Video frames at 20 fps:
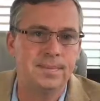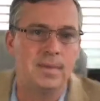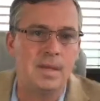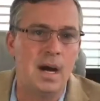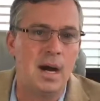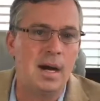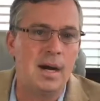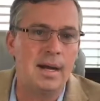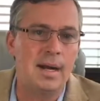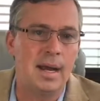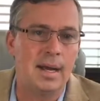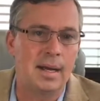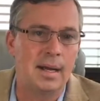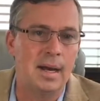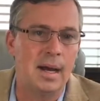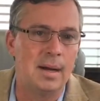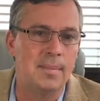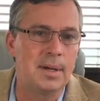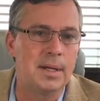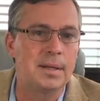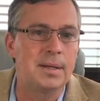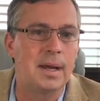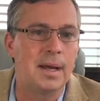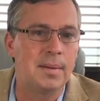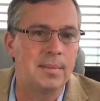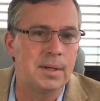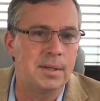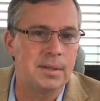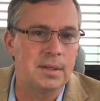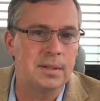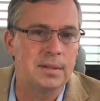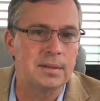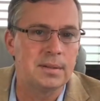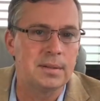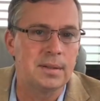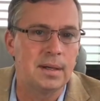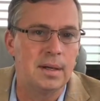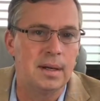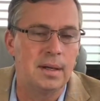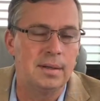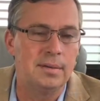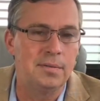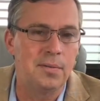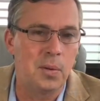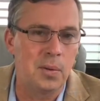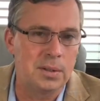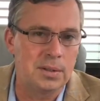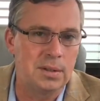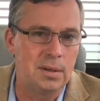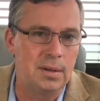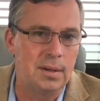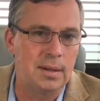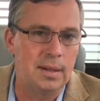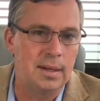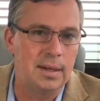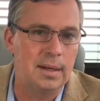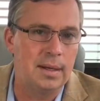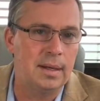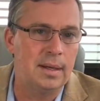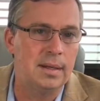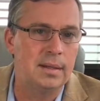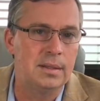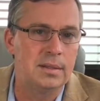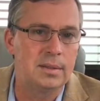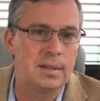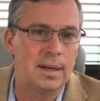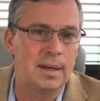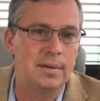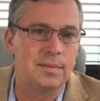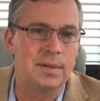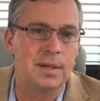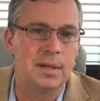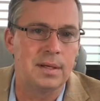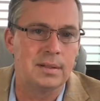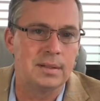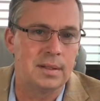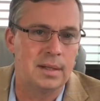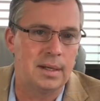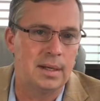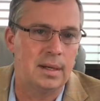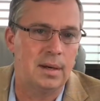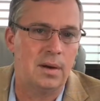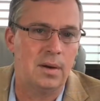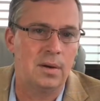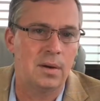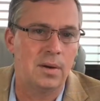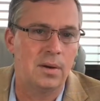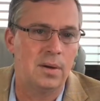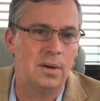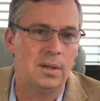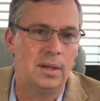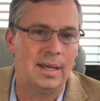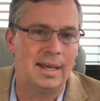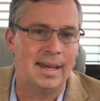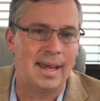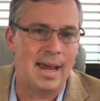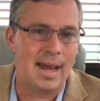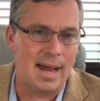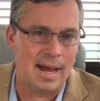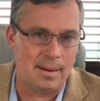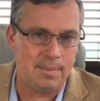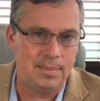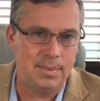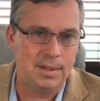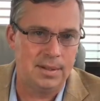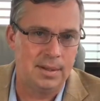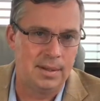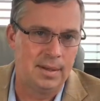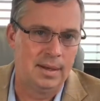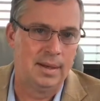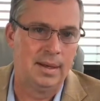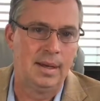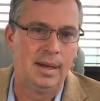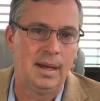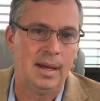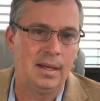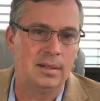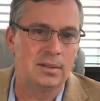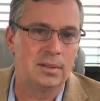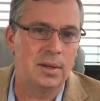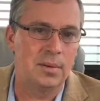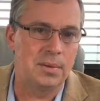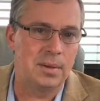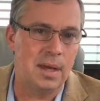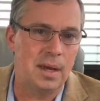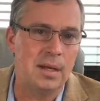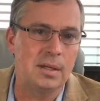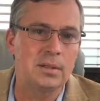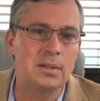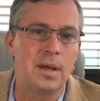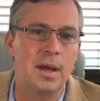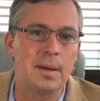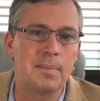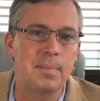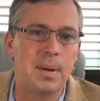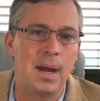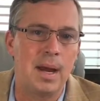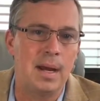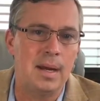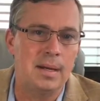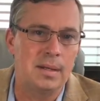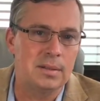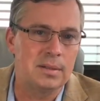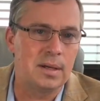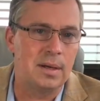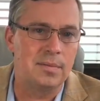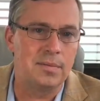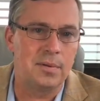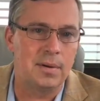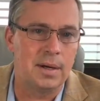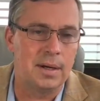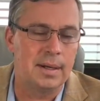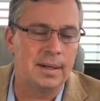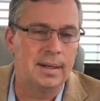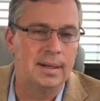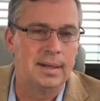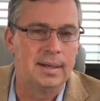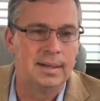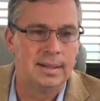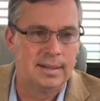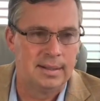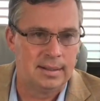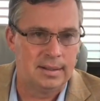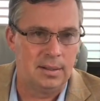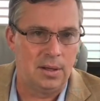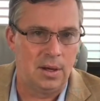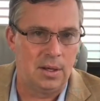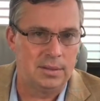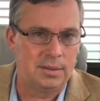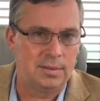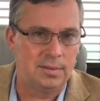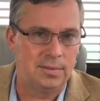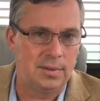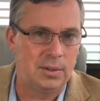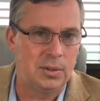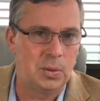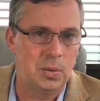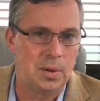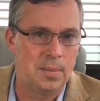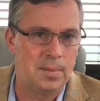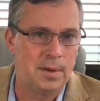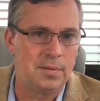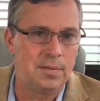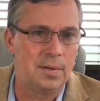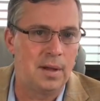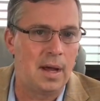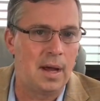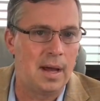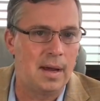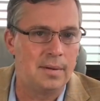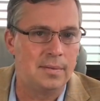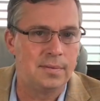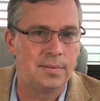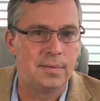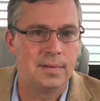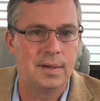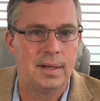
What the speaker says: Non-economic damages, unfortunately, in the state of Tennessee are currently capped. And so things like pain and suffering, loss of enjoyment of life,